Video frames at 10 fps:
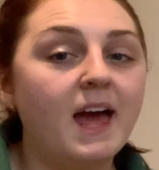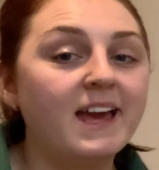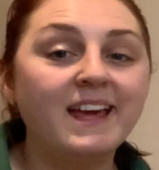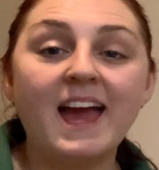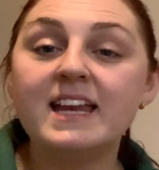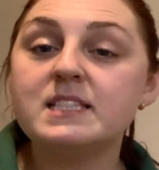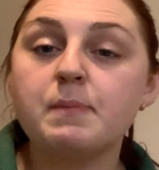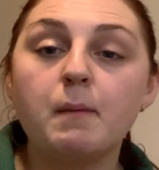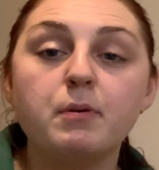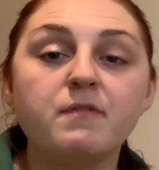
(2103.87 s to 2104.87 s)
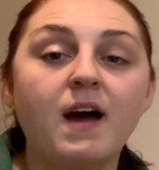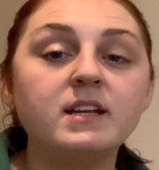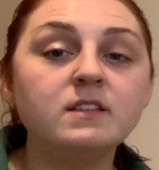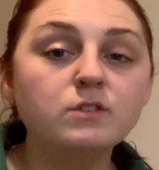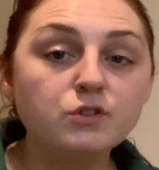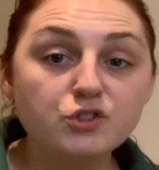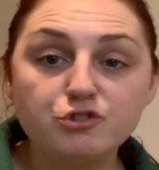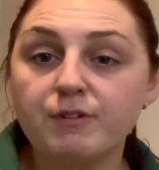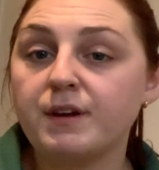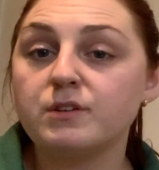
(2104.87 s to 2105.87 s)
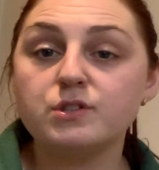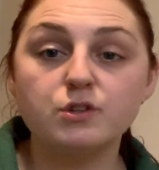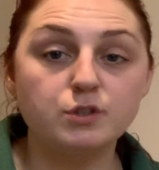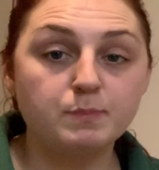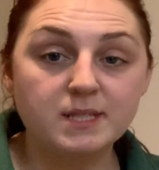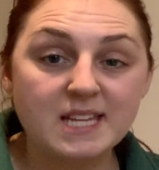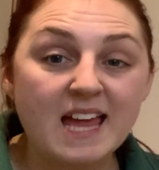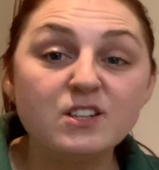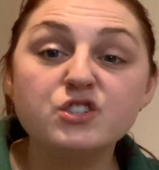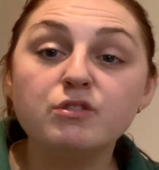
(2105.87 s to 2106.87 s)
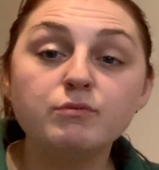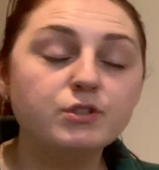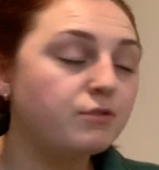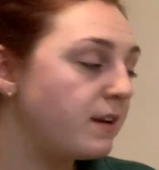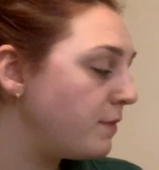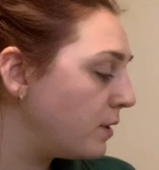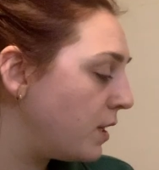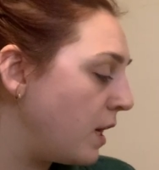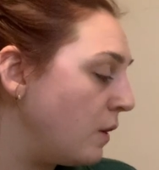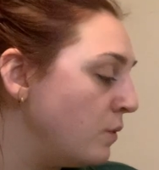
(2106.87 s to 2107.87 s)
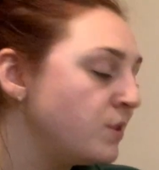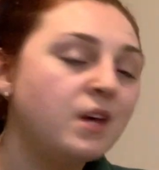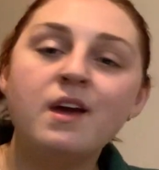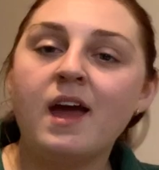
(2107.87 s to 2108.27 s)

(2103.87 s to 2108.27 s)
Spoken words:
Again, it's about providing those triggers, those potential retrieval cues